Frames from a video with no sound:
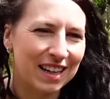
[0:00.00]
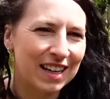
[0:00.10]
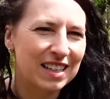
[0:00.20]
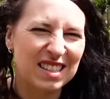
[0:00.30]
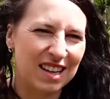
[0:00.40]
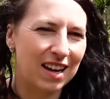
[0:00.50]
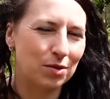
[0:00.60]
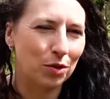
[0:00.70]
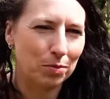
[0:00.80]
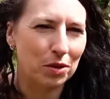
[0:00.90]
scares all
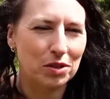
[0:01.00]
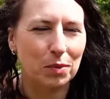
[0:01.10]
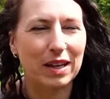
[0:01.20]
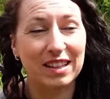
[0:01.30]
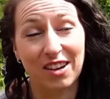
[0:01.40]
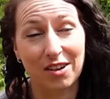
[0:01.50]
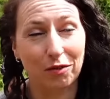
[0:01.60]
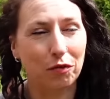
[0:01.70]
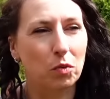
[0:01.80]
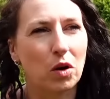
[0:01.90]
the birds away in the garden
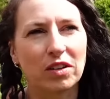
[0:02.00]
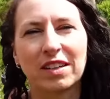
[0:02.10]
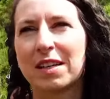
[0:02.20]
for one.